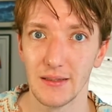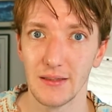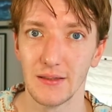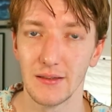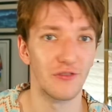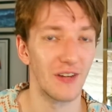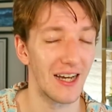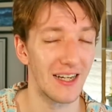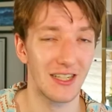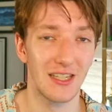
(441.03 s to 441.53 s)

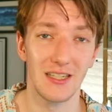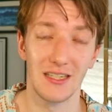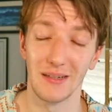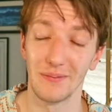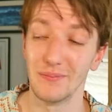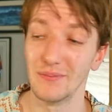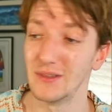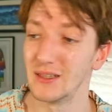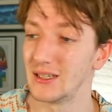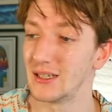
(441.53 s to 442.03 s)

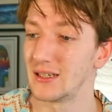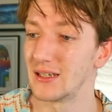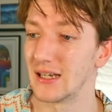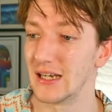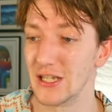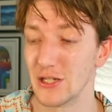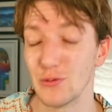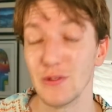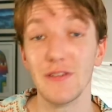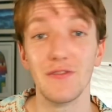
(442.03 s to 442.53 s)
Fascism,
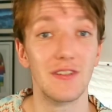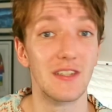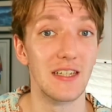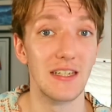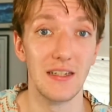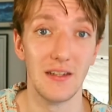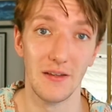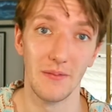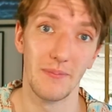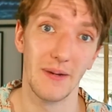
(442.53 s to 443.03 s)
as we've
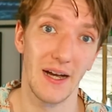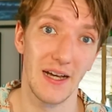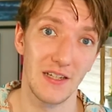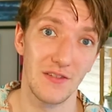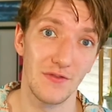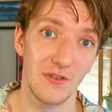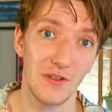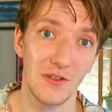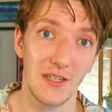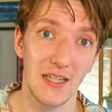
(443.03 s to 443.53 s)
seen the
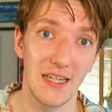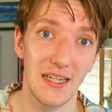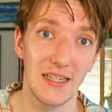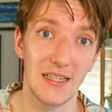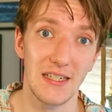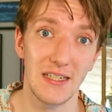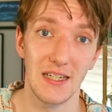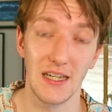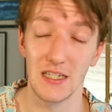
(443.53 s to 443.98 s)
past few days,